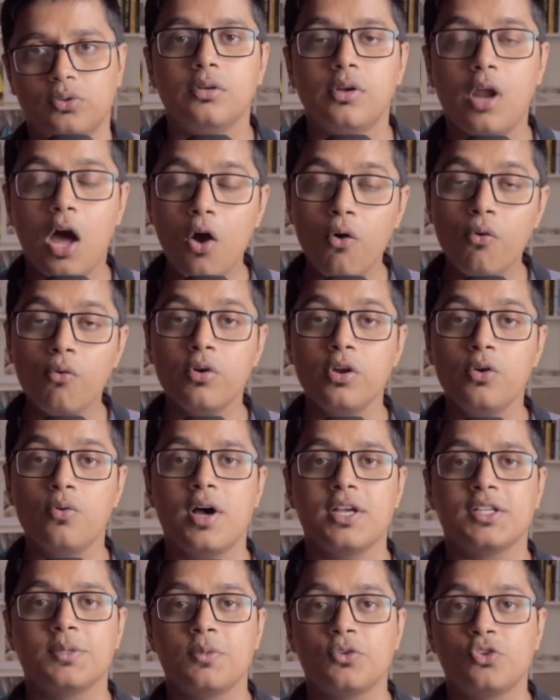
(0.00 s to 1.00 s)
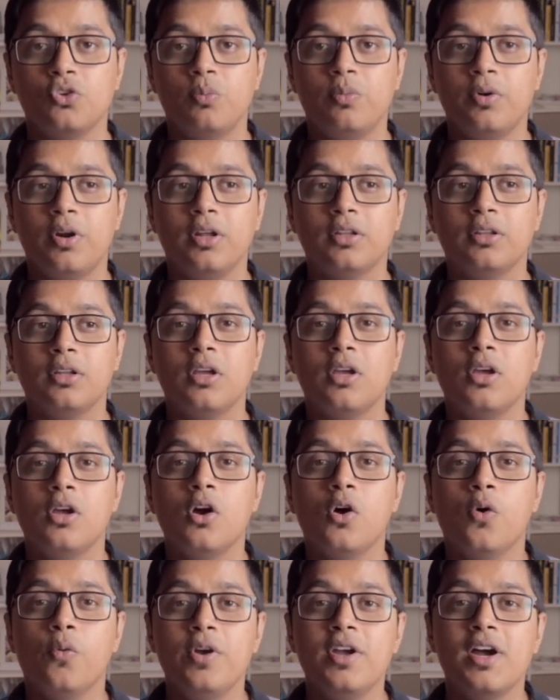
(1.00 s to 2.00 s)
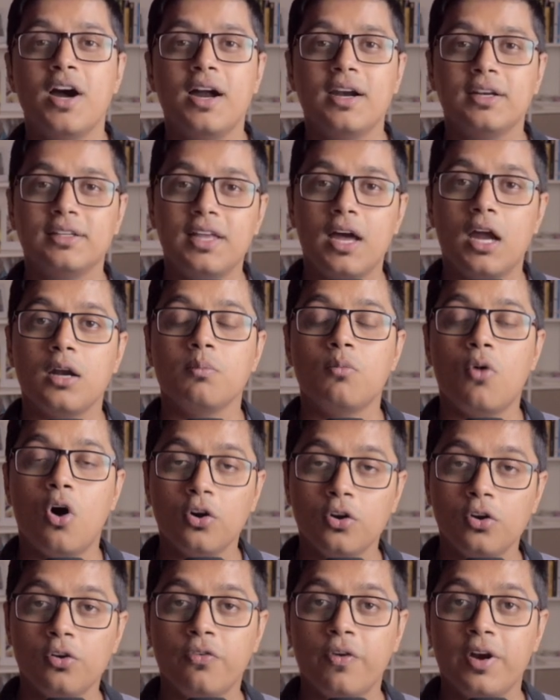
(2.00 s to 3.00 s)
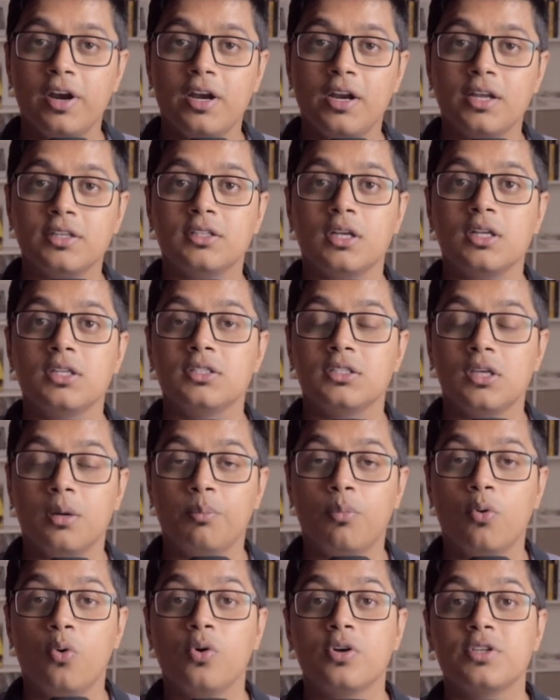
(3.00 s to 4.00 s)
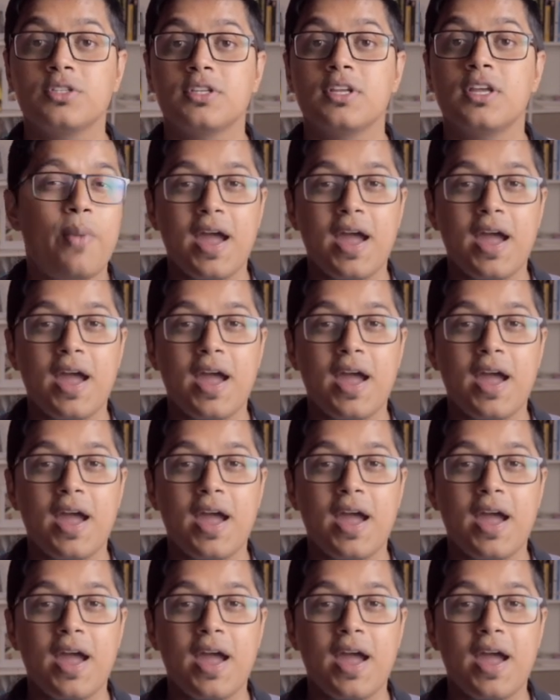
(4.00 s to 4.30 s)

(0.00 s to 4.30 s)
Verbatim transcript: Now you ask me Subrat, we heard that module federation supports